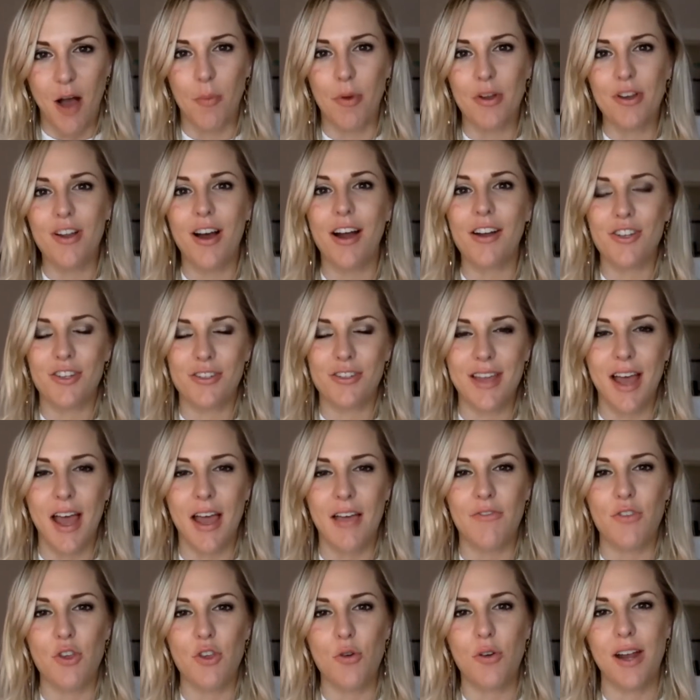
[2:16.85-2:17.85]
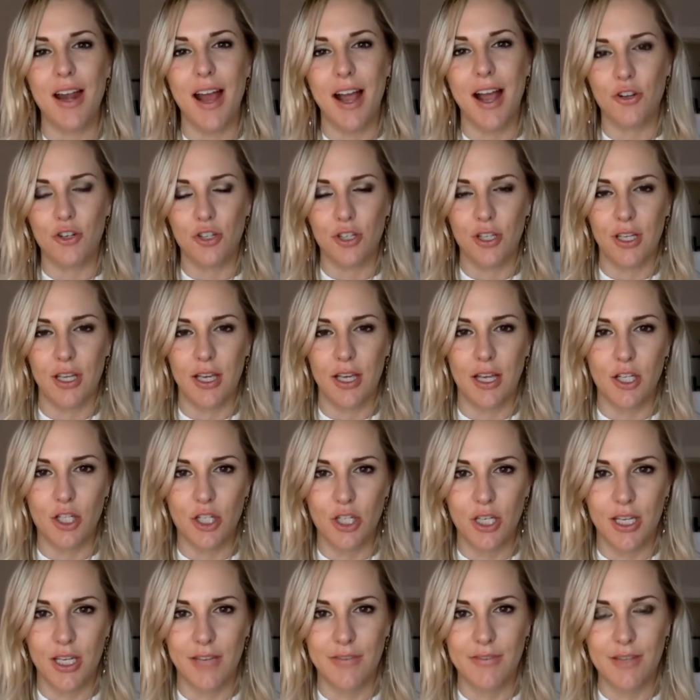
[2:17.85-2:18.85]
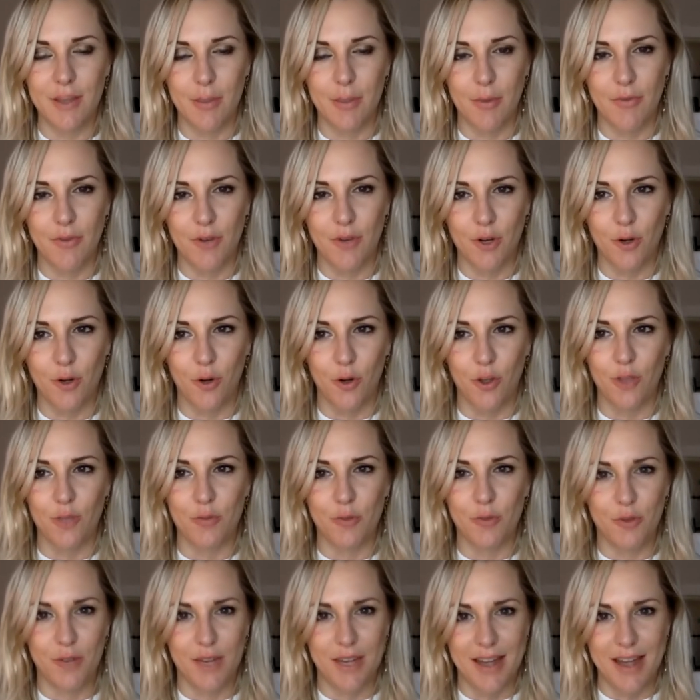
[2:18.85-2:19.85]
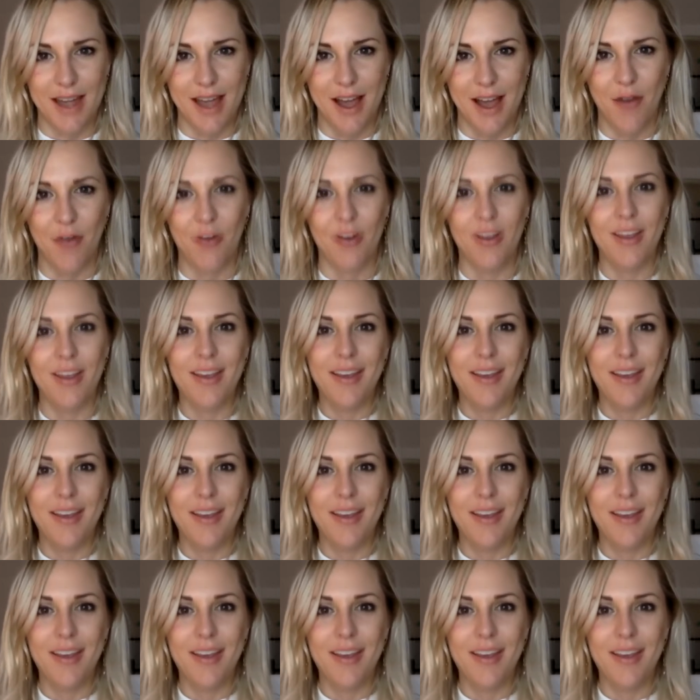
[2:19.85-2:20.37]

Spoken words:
but not just that, if you could actually achieve some of your goals between now